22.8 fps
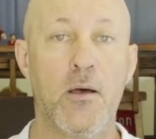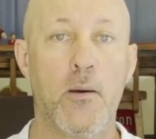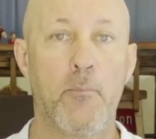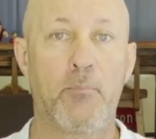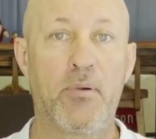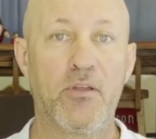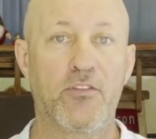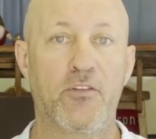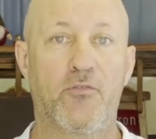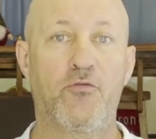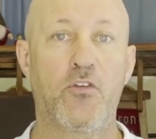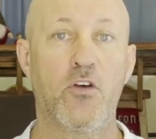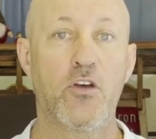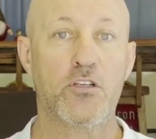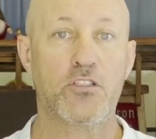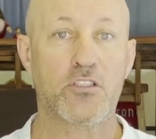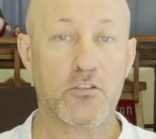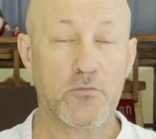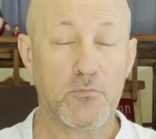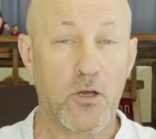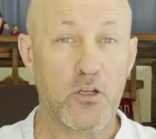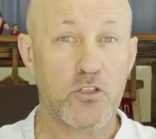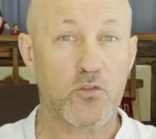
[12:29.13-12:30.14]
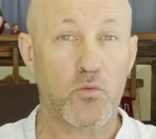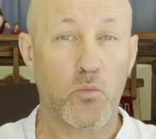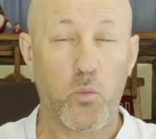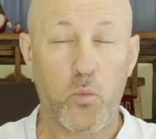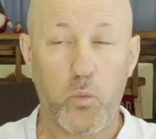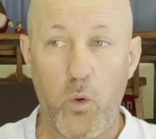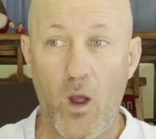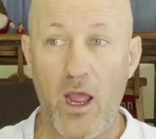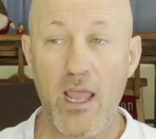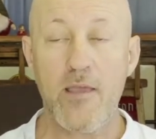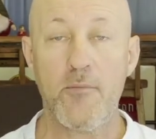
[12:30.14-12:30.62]
But the first and
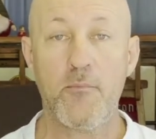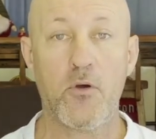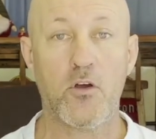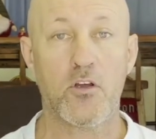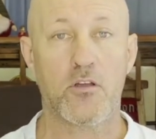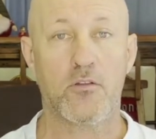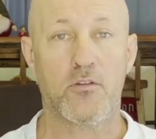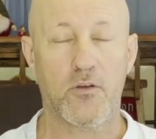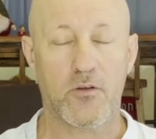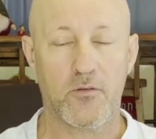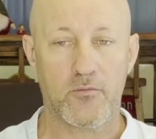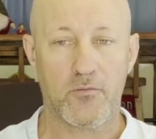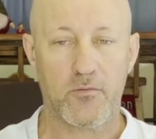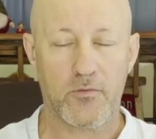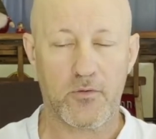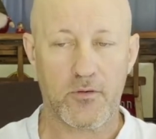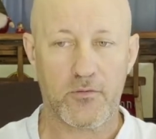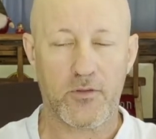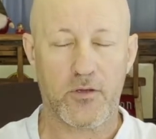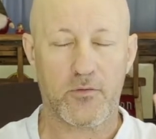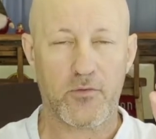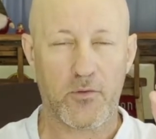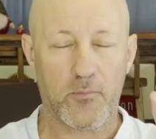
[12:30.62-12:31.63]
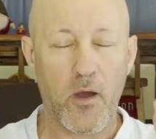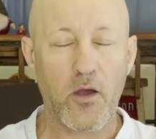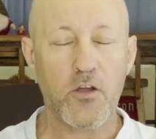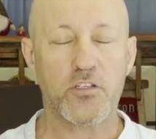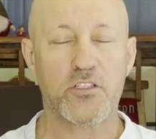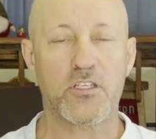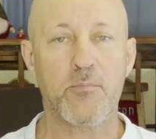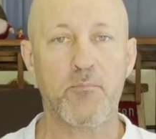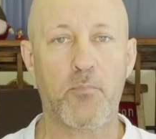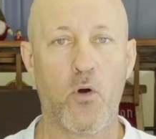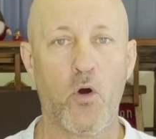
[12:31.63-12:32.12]
the
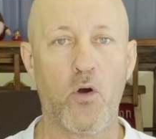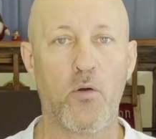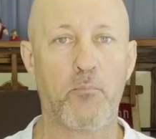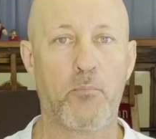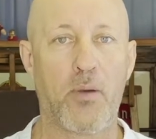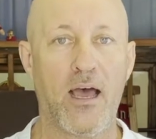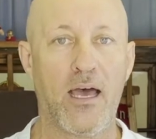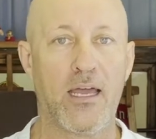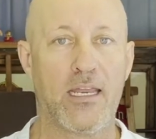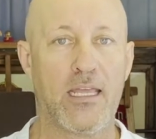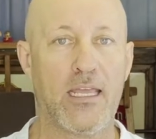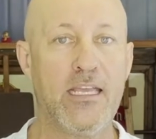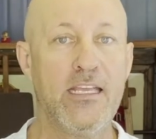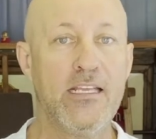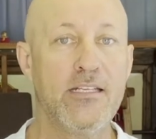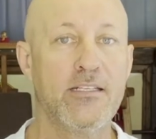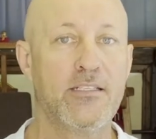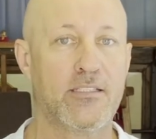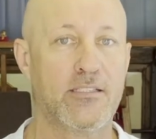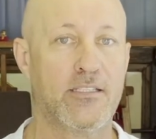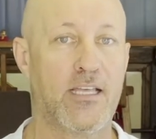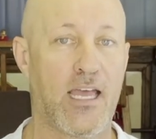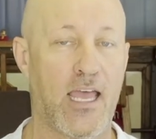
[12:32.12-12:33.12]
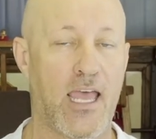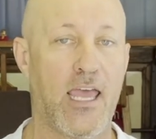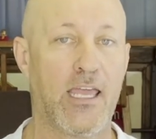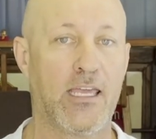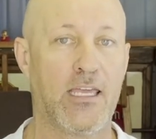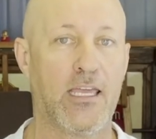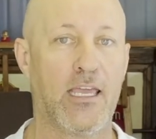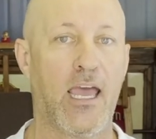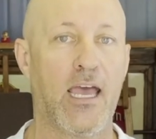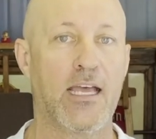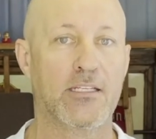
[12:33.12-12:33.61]
most important part is the
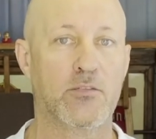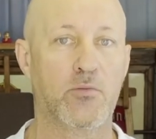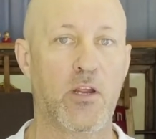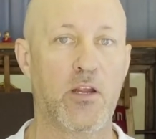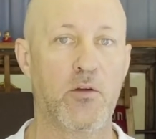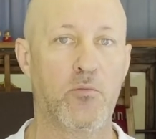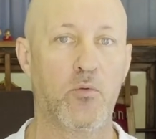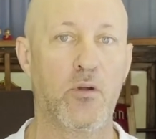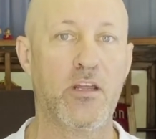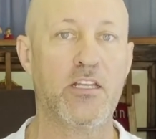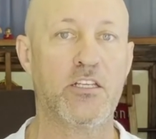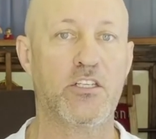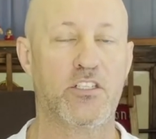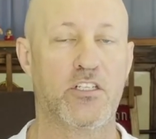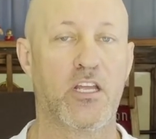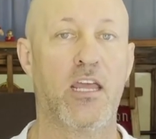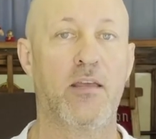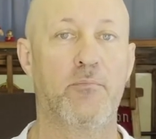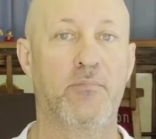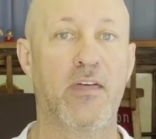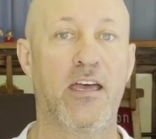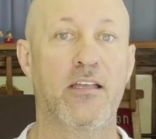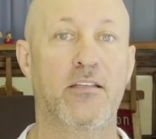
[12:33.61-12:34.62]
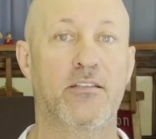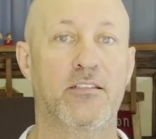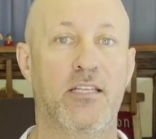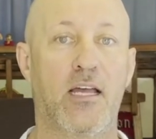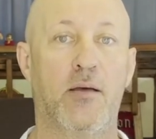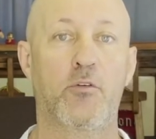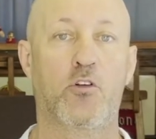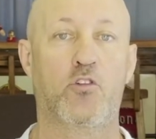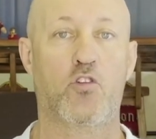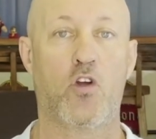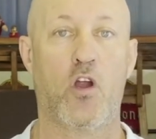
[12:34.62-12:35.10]
hanging as we reshape that
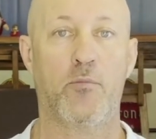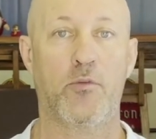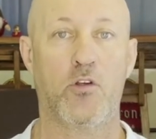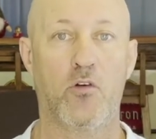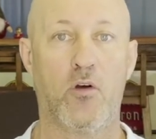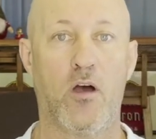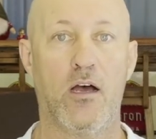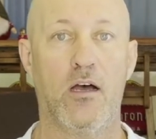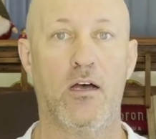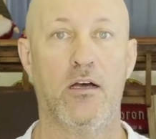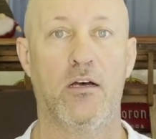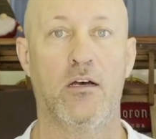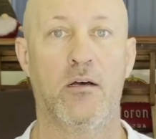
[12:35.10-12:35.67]
subacromial